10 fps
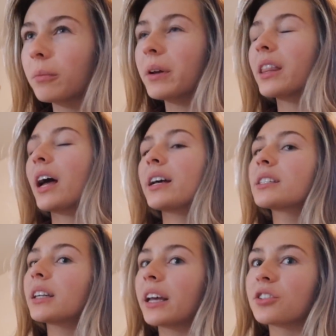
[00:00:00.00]
me, that
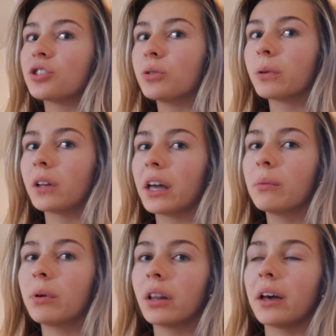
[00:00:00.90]
isn't like super
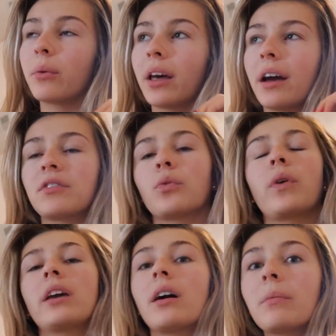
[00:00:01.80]
late, but like when I have to
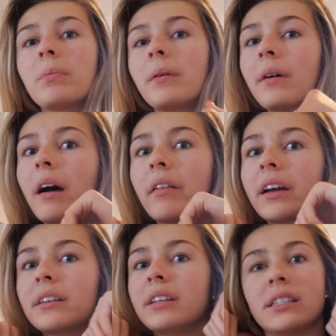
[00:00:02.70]
wake up at
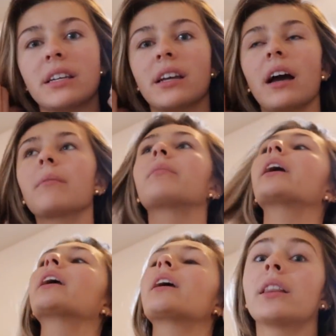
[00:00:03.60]
like a decent time,
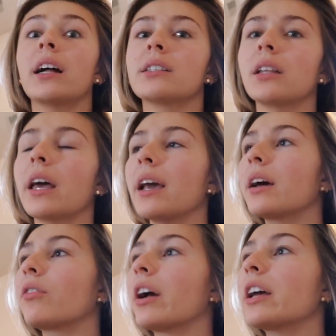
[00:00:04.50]
like that's
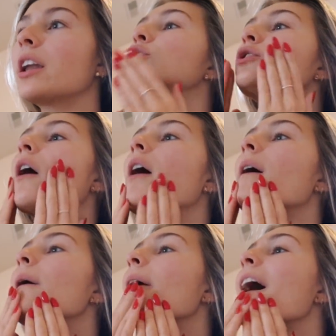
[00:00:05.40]
late, right?
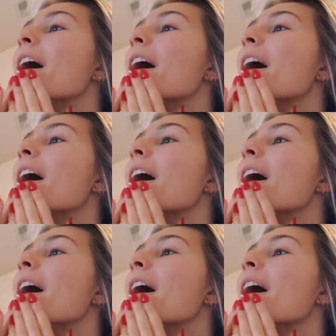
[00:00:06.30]
So